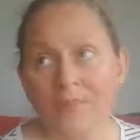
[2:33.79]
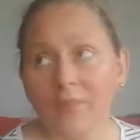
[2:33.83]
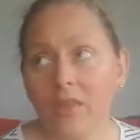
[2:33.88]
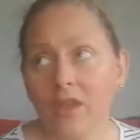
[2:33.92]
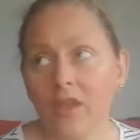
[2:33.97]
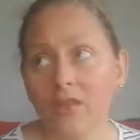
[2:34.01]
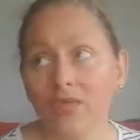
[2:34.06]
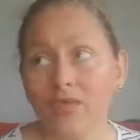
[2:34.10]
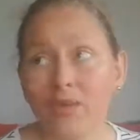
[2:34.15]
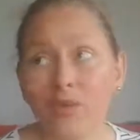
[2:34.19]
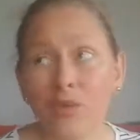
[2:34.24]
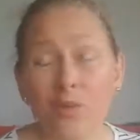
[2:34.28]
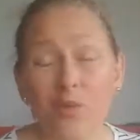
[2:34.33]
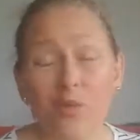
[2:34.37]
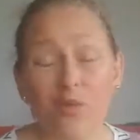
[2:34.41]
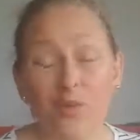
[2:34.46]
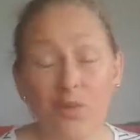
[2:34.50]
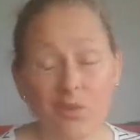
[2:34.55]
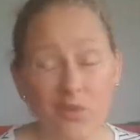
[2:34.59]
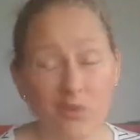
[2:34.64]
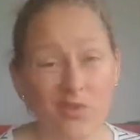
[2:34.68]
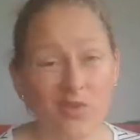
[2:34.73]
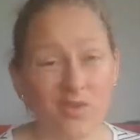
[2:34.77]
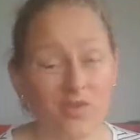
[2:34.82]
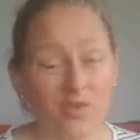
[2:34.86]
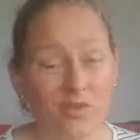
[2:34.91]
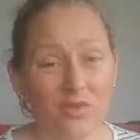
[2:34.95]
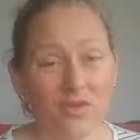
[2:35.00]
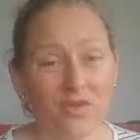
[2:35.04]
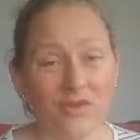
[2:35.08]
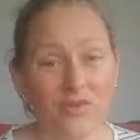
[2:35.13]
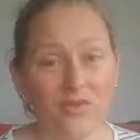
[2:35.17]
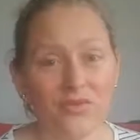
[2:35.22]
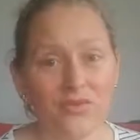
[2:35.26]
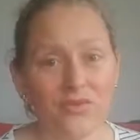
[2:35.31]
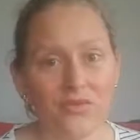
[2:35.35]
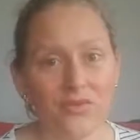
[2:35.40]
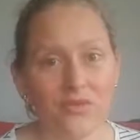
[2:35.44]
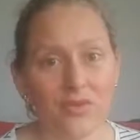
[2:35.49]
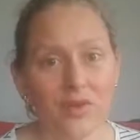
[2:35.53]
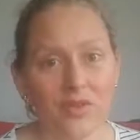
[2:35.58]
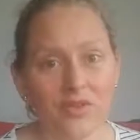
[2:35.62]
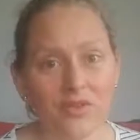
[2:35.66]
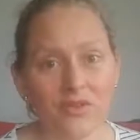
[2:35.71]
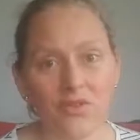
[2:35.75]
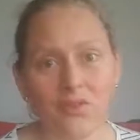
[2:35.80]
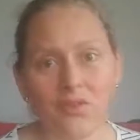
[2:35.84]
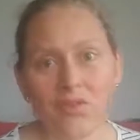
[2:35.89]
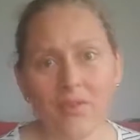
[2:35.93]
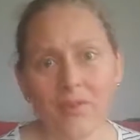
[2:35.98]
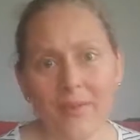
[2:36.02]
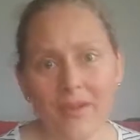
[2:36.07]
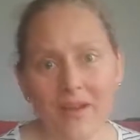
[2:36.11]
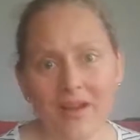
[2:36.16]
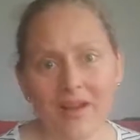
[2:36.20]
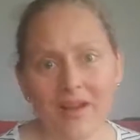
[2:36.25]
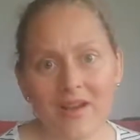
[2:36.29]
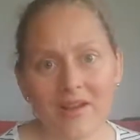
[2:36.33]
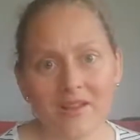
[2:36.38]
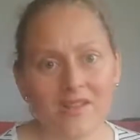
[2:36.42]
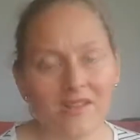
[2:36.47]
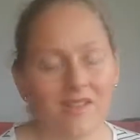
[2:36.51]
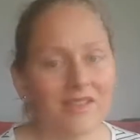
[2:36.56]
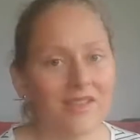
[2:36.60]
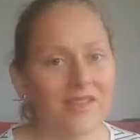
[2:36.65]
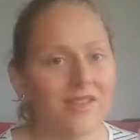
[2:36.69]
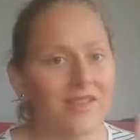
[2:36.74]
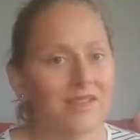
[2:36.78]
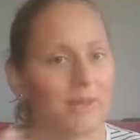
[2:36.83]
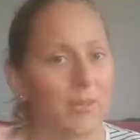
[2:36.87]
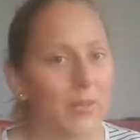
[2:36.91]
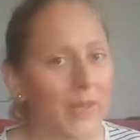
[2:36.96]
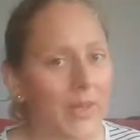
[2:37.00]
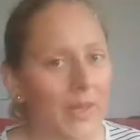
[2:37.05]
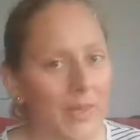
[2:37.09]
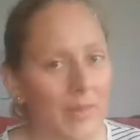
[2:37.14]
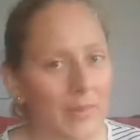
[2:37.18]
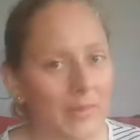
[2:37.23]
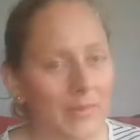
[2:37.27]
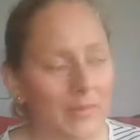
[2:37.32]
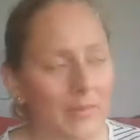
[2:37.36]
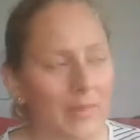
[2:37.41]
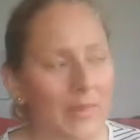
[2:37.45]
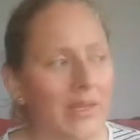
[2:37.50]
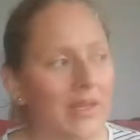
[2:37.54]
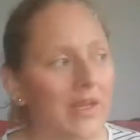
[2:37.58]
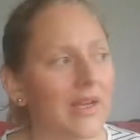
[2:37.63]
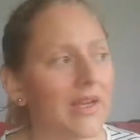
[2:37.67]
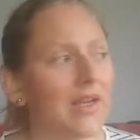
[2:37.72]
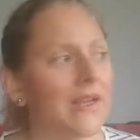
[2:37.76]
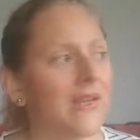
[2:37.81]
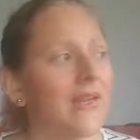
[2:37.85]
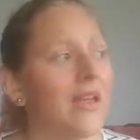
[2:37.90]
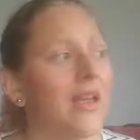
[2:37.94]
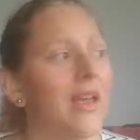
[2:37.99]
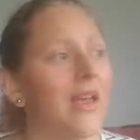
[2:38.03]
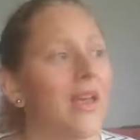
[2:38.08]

even though the course is only a few $100 and there's a payment plan.